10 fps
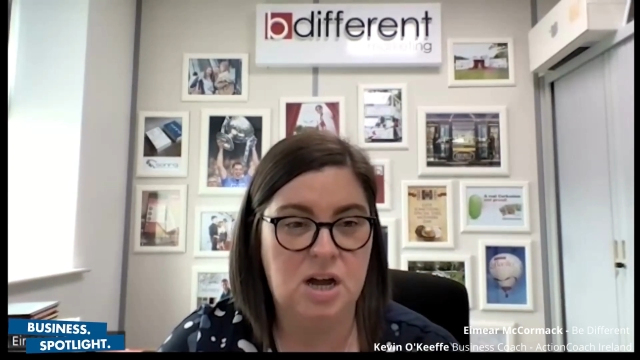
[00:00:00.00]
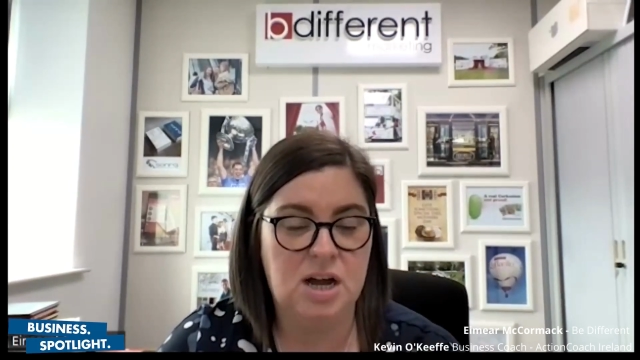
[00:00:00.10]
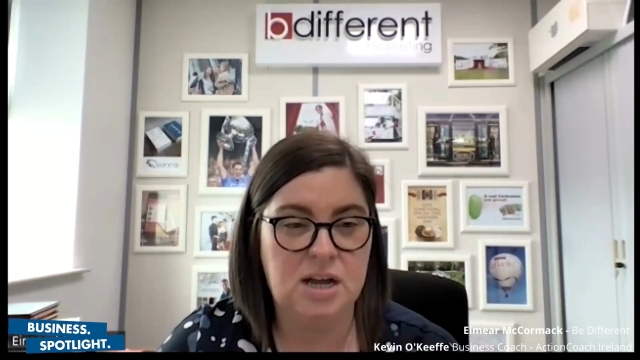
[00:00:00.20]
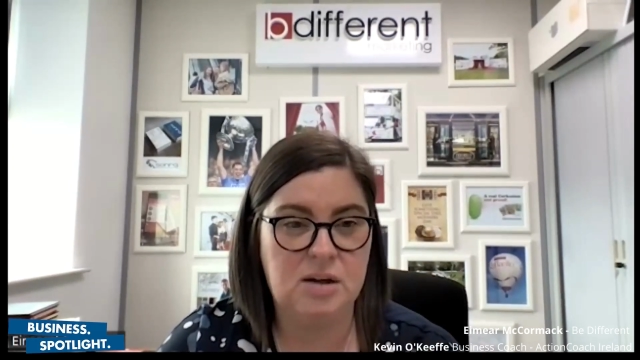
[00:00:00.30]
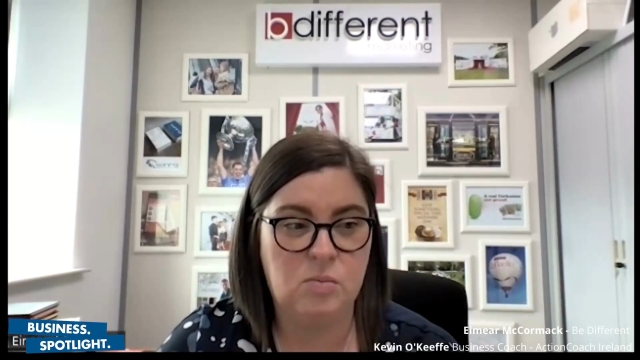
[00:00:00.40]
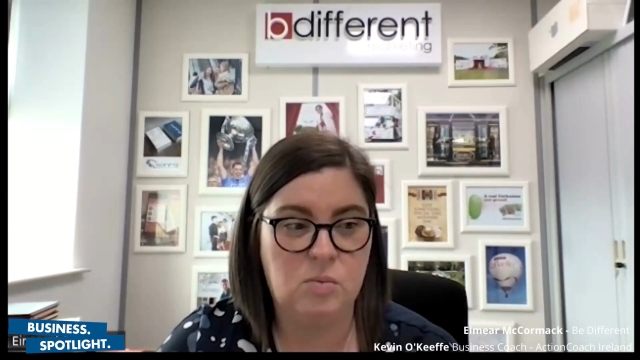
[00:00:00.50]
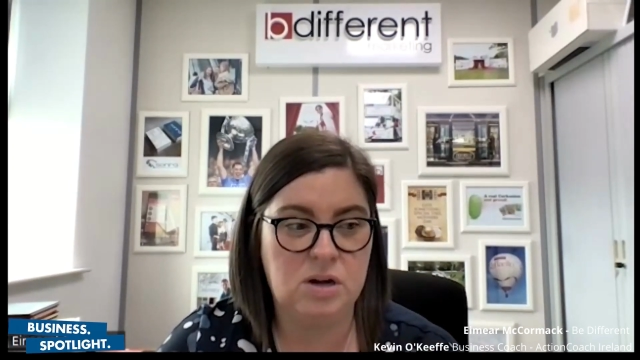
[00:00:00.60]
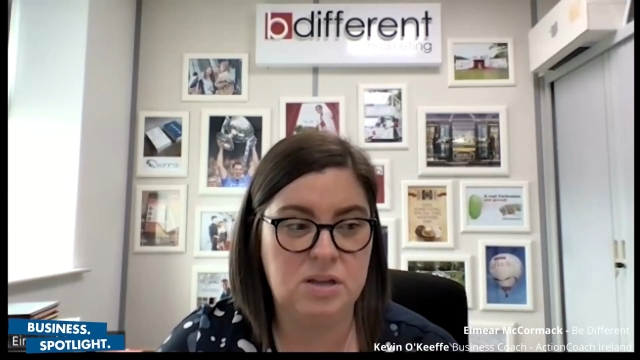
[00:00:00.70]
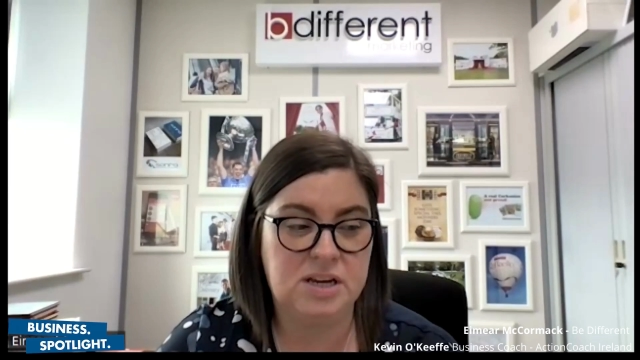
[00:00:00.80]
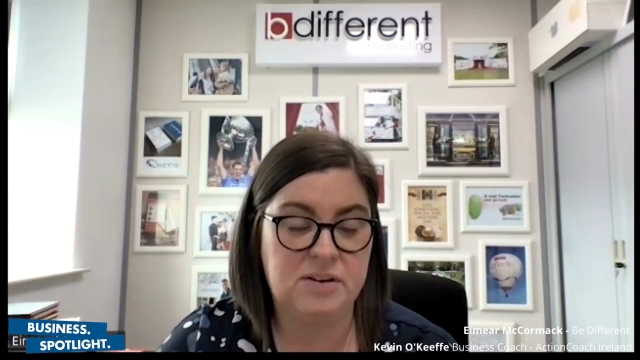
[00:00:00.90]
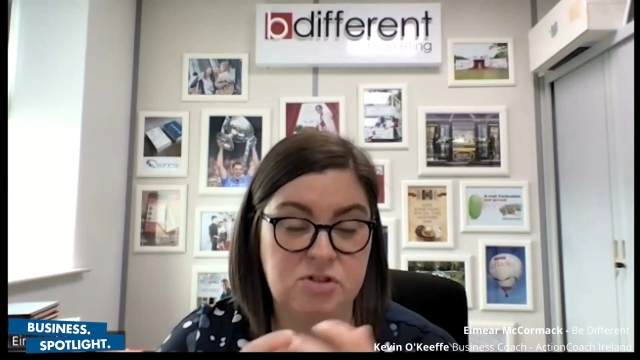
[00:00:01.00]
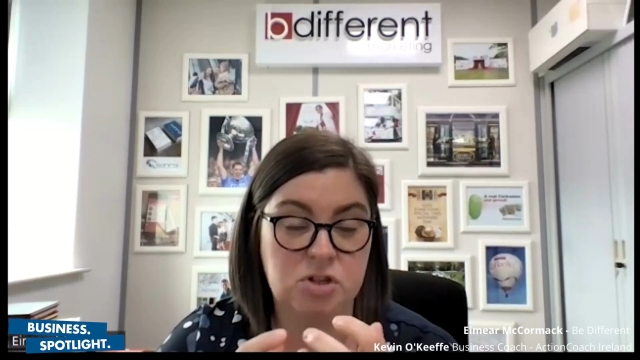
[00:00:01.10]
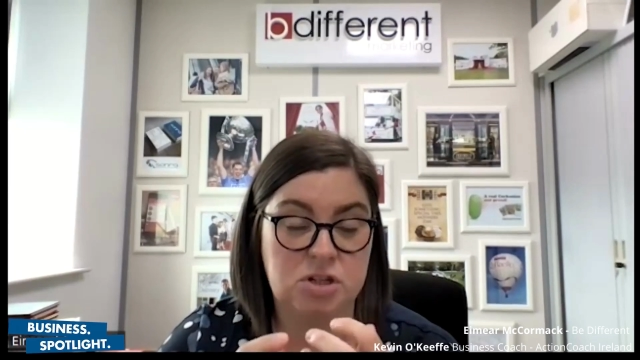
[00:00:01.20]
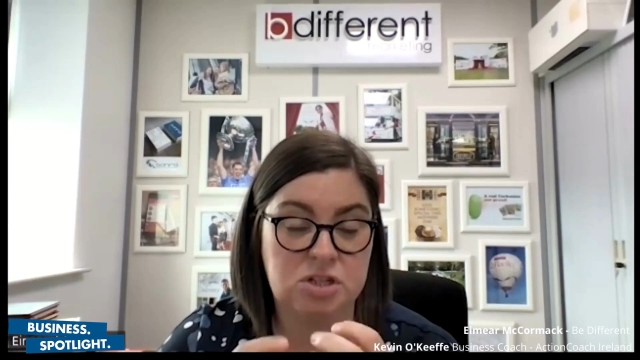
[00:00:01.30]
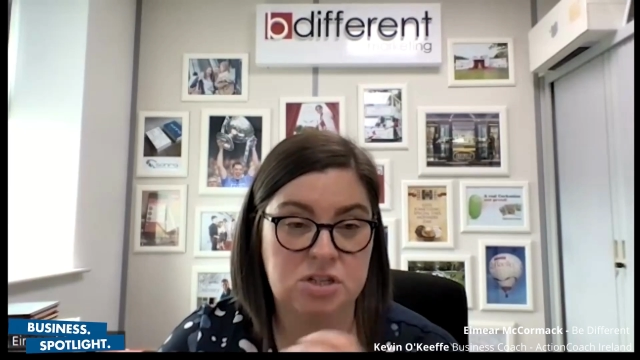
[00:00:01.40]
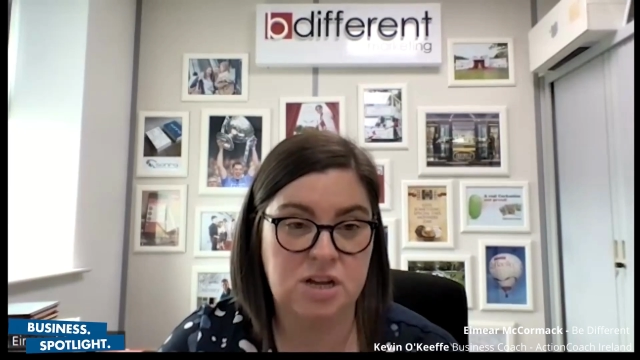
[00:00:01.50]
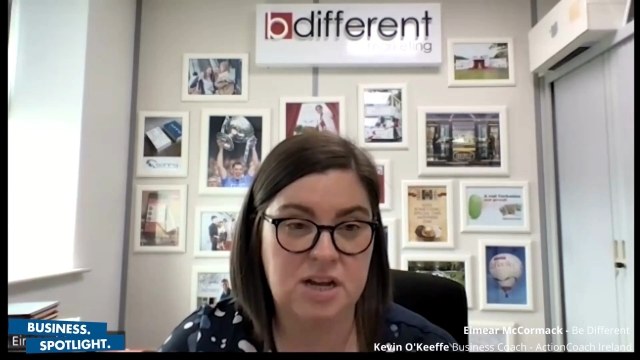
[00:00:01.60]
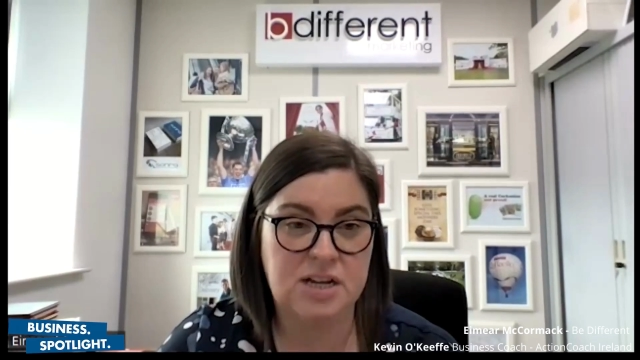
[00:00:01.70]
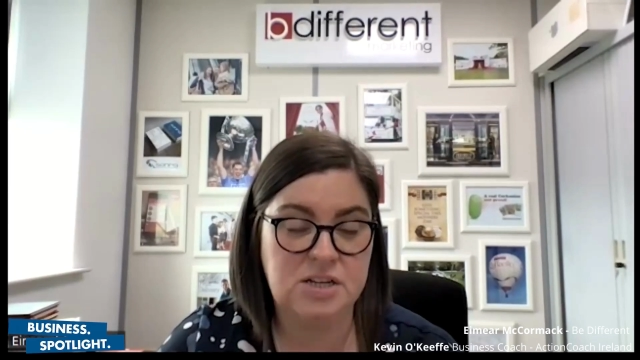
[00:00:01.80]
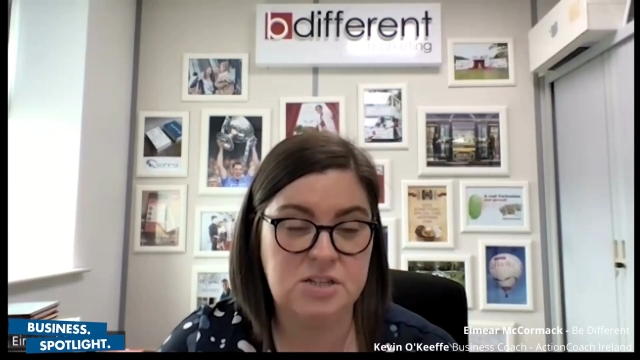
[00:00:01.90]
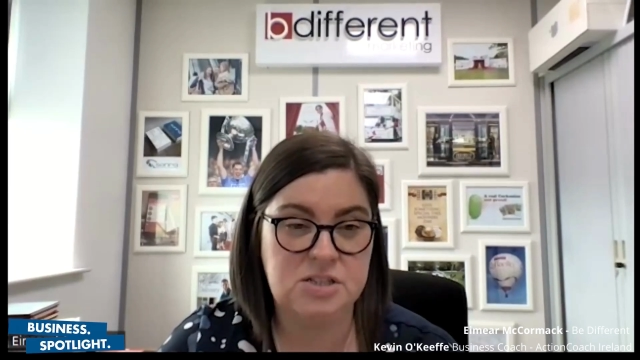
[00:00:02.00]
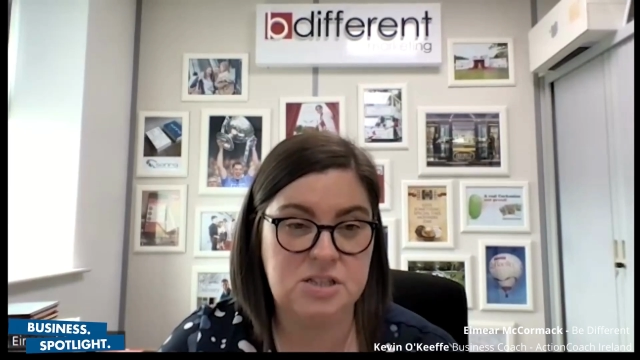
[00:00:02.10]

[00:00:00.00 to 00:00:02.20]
have done it, and